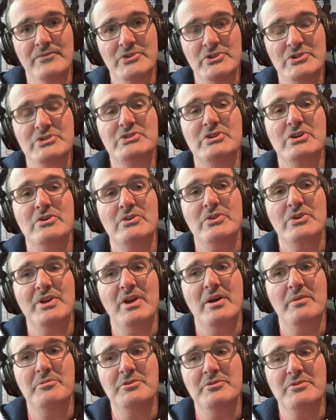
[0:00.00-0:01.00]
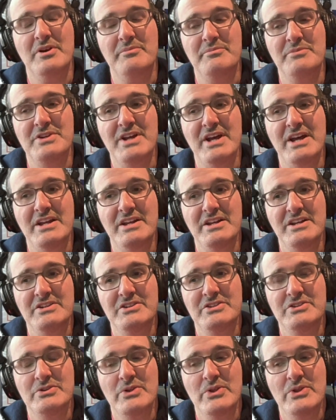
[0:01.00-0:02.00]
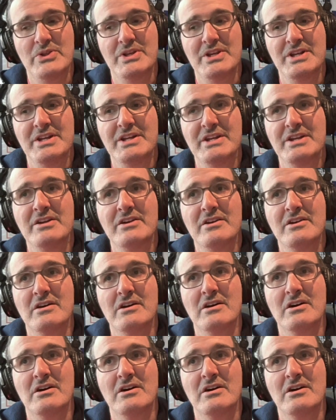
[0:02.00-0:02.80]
to turn the WNBA into the